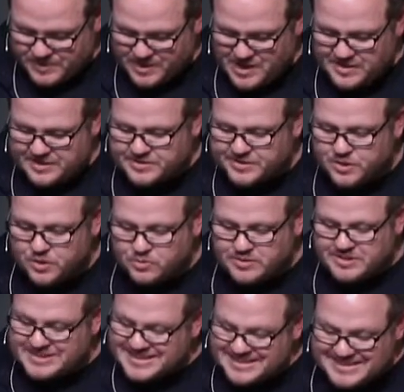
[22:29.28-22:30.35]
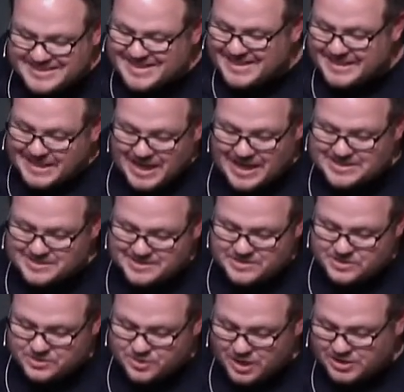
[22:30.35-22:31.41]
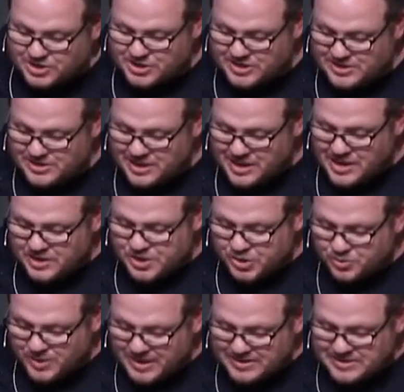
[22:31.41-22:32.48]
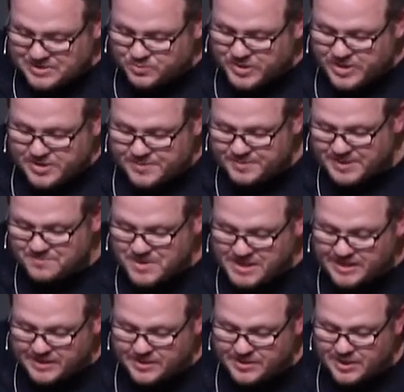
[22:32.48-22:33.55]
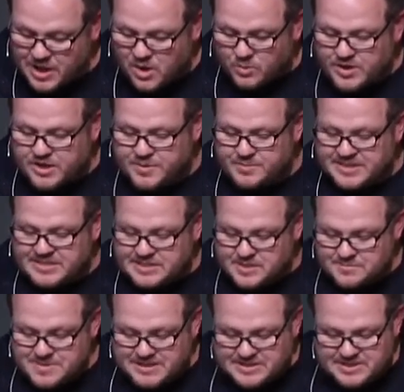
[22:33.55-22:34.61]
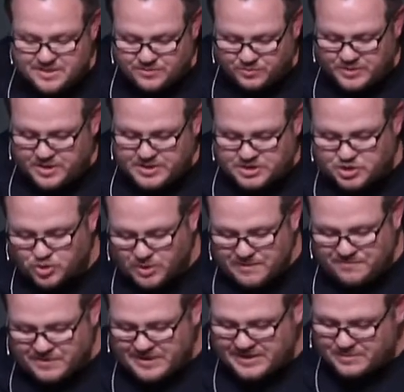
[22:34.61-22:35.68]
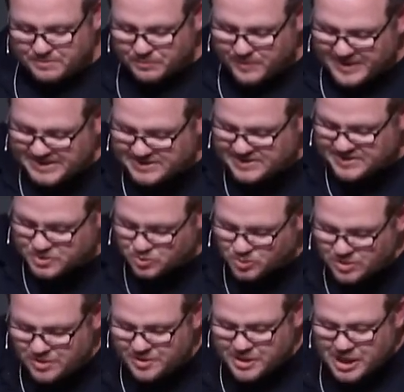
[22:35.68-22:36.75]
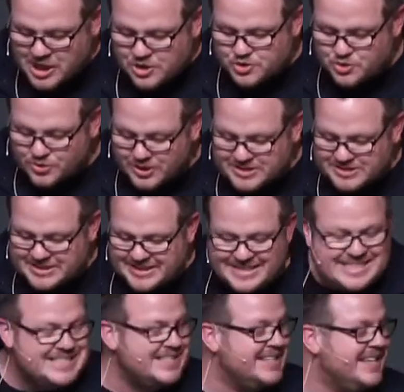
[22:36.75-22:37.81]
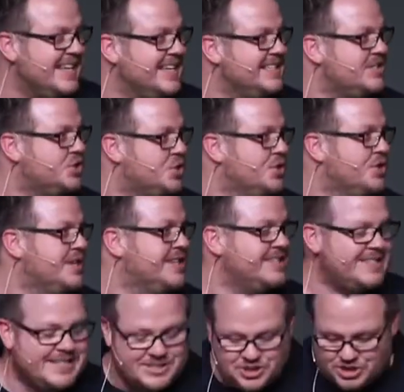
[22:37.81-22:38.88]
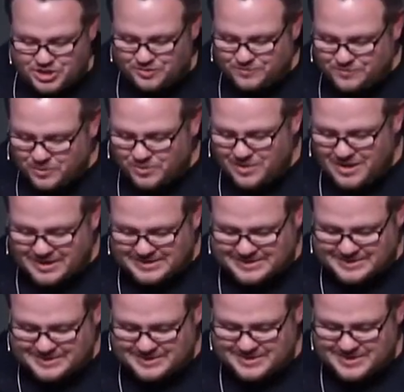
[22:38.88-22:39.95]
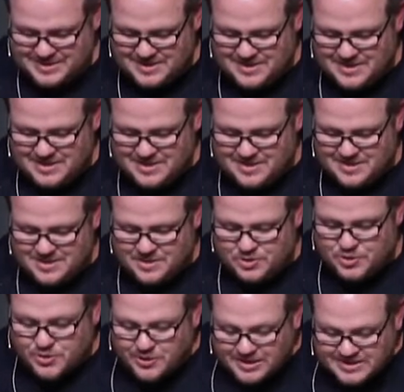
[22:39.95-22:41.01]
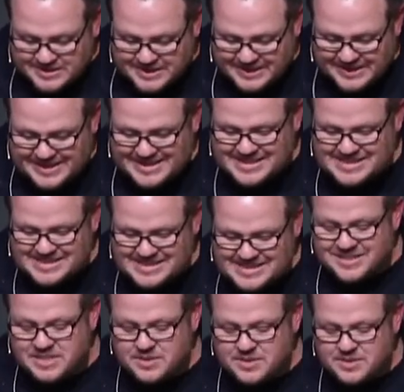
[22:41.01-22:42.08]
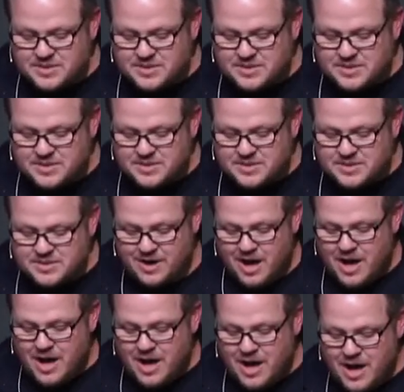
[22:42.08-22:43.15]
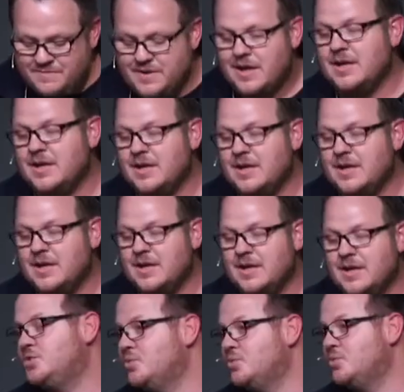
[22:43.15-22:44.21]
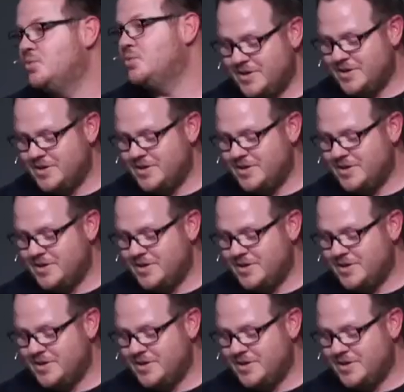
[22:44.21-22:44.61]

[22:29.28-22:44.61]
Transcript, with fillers: There's no resisting God's instruction to us. We are to be meek. We are to be submissive. We are to joyfully embrace His word, trusting in His good intention for us, trusting in His intimate care of us with His word.